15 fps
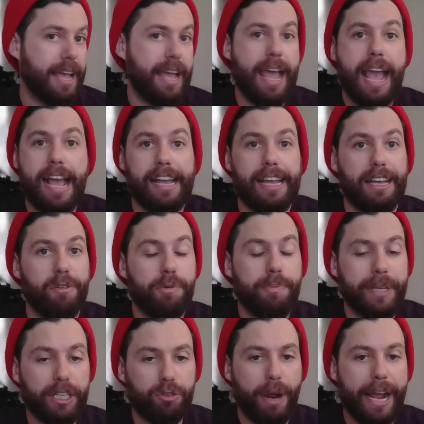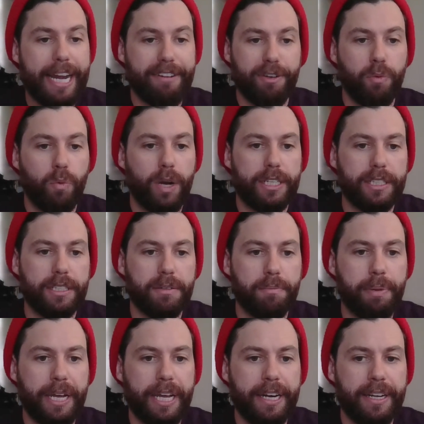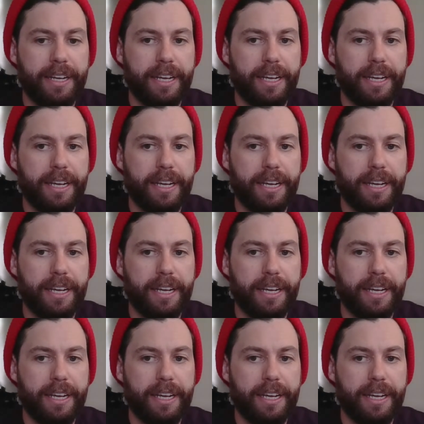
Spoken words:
Hey, it would be great if it wasn't, but